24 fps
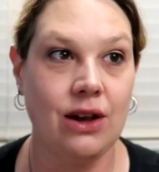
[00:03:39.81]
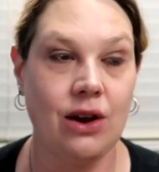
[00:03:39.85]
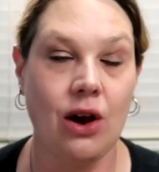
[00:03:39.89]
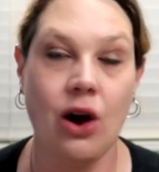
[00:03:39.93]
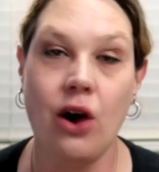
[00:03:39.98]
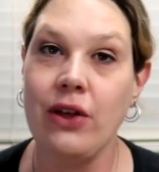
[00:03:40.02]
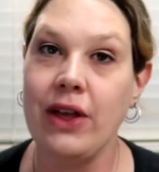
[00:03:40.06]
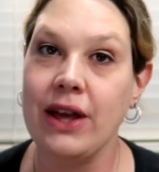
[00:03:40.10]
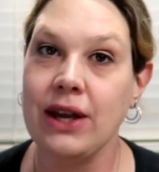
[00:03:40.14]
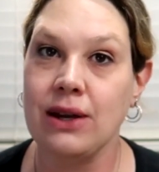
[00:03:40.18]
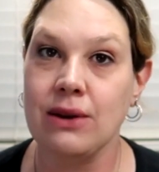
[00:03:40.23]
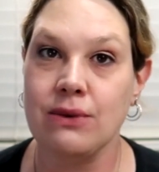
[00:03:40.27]

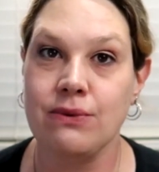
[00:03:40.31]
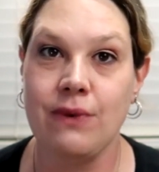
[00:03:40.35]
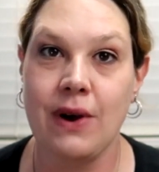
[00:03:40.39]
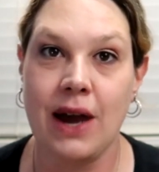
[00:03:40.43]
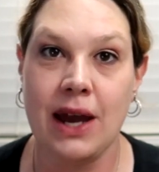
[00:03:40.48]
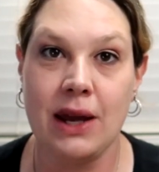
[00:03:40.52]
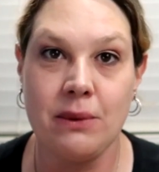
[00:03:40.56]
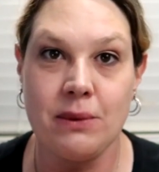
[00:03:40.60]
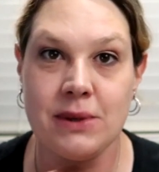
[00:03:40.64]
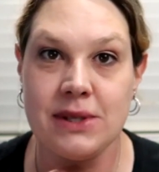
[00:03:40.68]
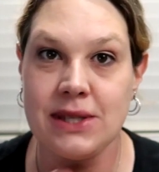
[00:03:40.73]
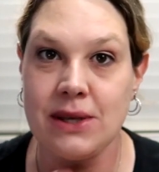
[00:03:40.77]
All I could
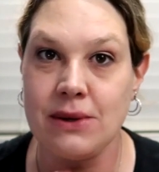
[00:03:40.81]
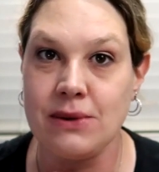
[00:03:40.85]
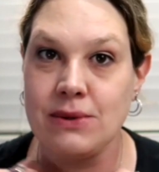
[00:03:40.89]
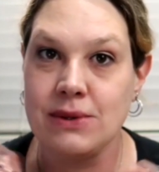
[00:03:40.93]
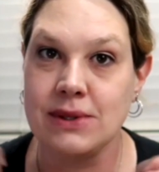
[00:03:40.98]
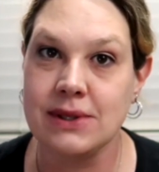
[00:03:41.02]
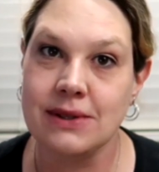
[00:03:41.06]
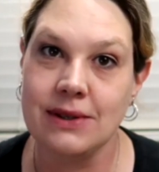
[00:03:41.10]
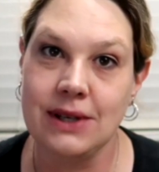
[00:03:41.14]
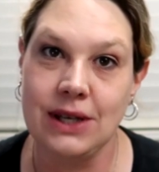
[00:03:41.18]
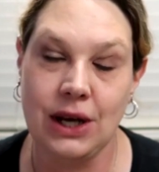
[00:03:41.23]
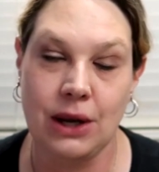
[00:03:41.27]
find was
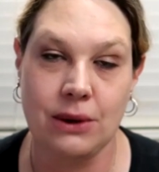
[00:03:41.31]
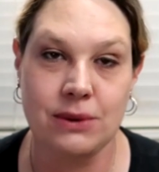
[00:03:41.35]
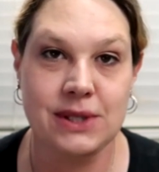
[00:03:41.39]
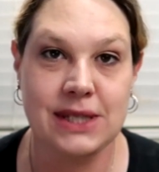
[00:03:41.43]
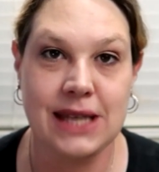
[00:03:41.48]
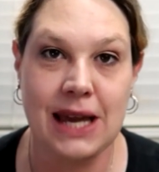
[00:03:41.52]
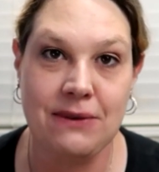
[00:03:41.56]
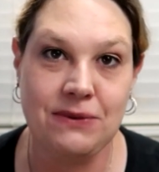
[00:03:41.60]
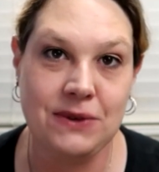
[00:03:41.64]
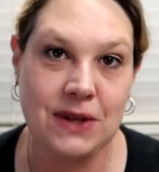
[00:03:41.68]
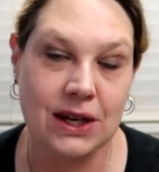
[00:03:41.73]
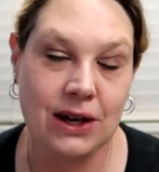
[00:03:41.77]
those,
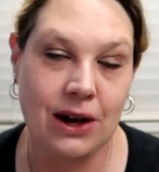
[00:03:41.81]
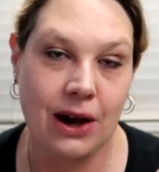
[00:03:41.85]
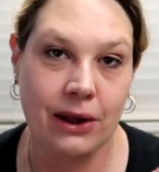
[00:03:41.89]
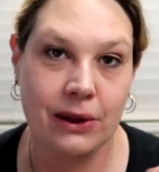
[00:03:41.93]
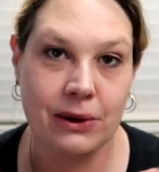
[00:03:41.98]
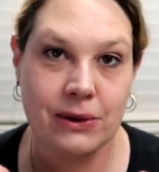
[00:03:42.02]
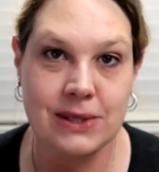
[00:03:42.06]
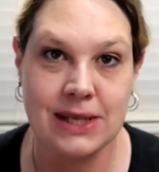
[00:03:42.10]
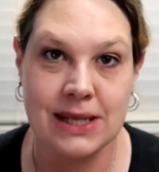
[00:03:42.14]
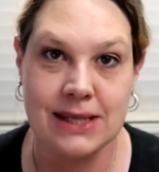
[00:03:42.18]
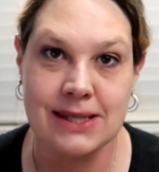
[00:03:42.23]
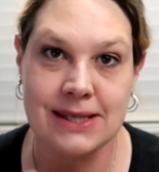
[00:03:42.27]
safety
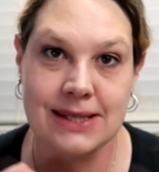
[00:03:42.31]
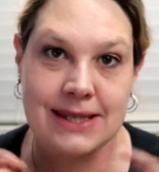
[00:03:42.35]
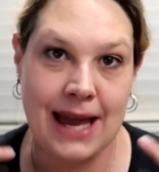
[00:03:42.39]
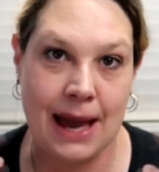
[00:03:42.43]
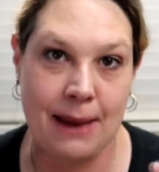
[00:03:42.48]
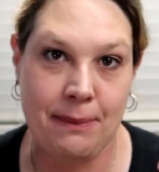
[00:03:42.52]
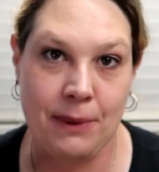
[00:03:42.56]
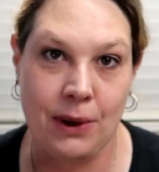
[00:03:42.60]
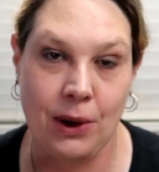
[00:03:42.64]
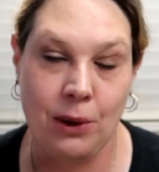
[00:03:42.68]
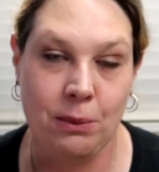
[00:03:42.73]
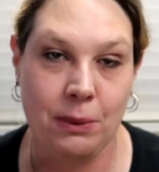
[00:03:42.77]
collars that
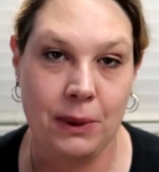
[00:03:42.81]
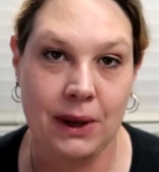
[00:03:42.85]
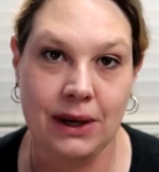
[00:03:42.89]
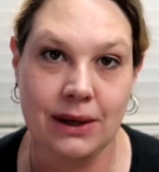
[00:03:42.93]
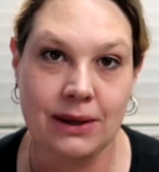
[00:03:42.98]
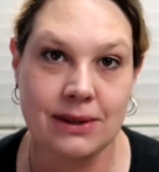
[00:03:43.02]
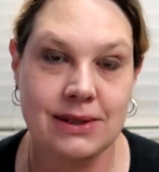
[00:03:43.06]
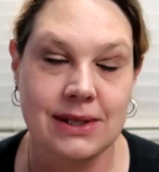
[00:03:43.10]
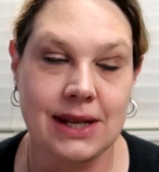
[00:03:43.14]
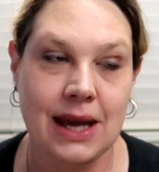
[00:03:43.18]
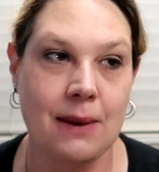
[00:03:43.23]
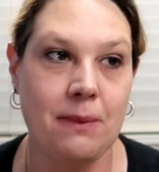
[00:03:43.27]
snap
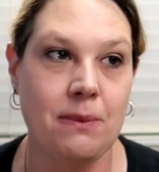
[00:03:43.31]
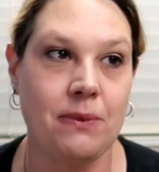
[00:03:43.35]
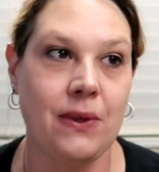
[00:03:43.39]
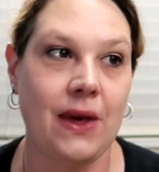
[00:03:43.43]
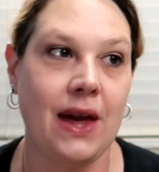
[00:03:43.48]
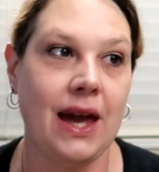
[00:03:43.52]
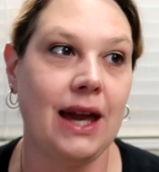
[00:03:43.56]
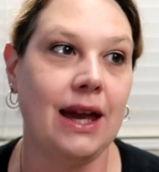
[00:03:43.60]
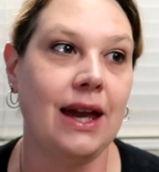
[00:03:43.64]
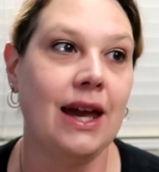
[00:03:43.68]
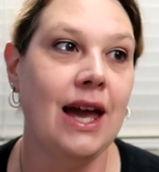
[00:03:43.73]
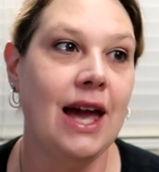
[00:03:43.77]
open type
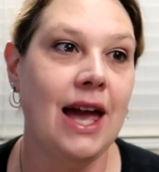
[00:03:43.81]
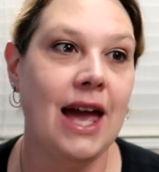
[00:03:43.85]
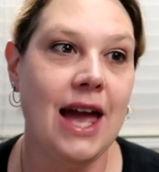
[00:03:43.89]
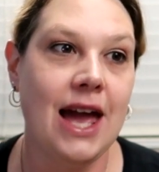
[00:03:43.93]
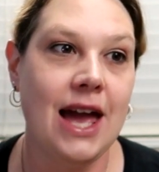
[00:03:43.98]
thing.